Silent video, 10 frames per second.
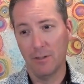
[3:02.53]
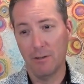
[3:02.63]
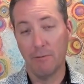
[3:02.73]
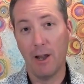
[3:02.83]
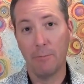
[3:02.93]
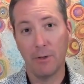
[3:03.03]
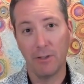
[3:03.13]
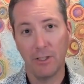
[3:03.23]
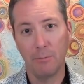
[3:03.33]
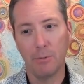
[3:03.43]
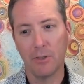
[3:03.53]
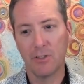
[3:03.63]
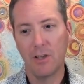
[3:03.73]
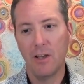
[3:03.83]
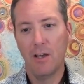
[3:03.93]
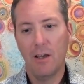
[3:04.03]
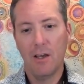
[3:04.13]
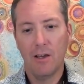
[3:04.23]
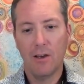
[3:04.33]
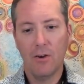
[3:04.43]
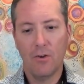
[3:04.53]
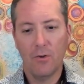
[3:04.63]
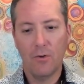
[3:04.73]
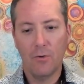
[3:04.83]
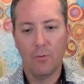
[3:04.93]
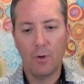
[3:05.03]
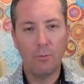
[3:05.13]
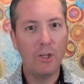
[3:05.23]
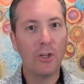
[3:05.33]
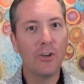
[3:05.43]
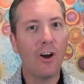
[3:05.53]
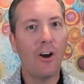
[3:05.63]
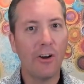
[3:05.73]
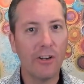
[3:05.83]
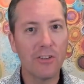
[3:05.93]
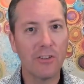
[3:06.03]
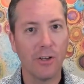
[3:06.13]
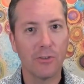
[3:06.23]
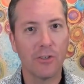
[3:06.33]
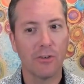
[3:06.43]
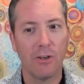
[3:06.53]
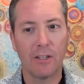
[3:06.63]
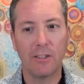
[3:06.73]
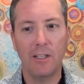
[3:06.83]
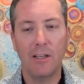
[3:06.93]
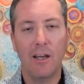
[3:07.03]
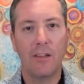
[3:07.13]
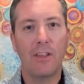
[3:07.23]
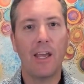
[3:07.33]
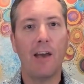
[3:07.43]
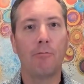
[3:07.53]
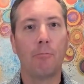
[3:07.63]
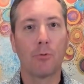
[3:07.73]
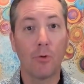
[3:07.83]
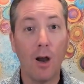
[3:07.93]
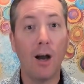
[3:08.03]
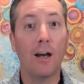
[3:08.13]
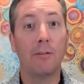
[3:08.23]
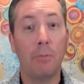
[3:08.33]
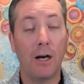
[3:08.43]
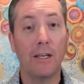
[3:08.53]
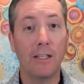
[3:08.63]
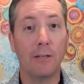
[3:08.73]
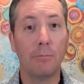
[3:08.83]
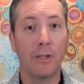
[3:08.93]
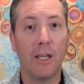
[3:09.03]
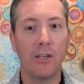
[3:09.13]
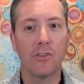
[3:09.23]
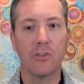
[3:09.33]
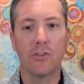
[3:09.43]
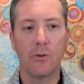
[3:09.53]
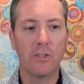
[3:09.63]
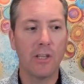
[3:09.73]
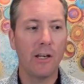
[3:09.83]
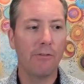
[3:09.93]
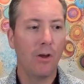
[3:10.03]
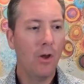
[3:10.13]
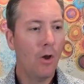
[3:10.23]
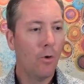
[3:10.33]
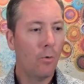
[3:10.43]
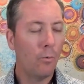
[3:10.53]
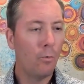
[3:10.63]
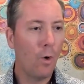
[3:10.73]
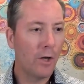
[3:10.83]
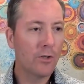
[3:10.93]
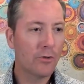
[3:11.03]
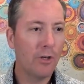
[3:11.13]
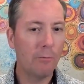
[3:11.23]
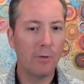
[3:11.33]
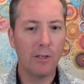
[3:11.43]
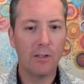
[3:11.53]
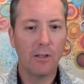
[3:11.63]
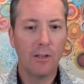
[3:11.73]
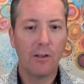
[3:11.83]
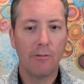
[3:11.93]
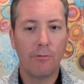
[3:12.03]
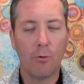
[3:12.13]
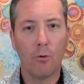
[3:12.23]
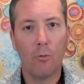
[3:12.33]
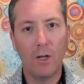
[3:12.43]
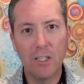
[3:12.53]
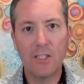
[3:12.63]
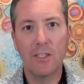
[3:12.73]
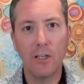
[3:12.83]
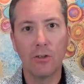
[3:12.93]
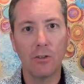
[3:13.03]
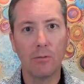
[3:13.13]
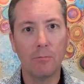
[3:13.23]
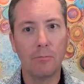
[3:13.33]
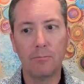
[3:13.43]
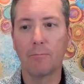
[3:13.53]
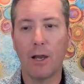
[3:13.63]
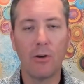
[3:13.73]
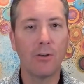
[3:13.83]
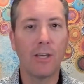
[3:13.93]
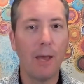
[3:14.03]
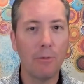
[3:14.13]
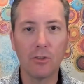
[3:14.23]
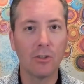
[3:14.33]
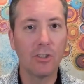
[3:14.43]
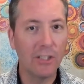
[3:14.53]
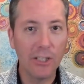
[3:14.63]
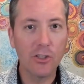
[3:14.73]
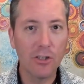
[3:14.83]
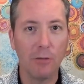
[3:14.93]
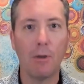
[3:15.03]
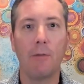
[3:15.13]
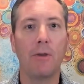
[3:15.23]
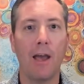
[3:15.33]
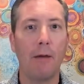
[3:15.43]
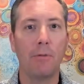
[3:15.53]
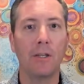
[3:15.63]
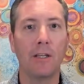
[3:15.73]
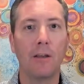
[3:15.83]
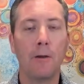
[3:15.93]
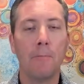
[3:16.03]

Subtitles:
environmental inputs. When we learn to harness those correctly, they have broad body implications. So instead of one treatment for one single biochemical glitch that might be happening,